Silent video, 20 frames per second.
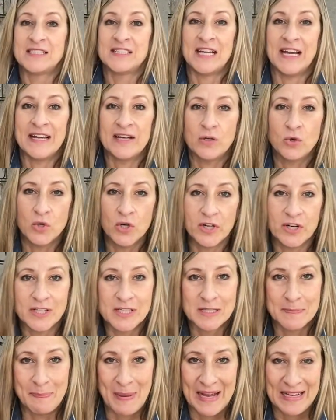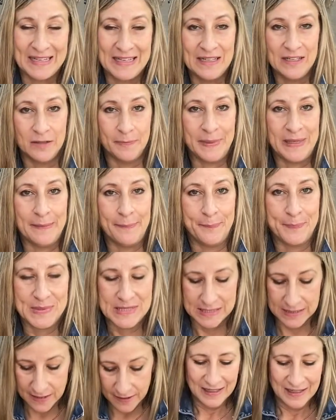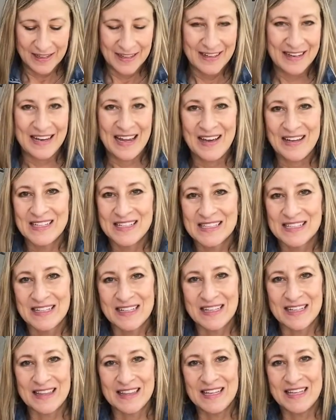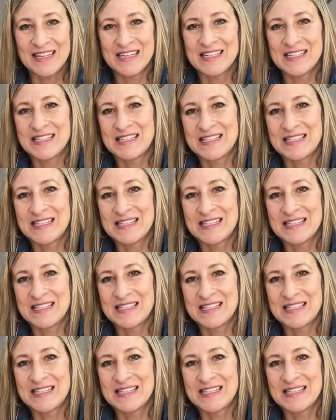Tight quarters back here, peeps. Now I just go like this.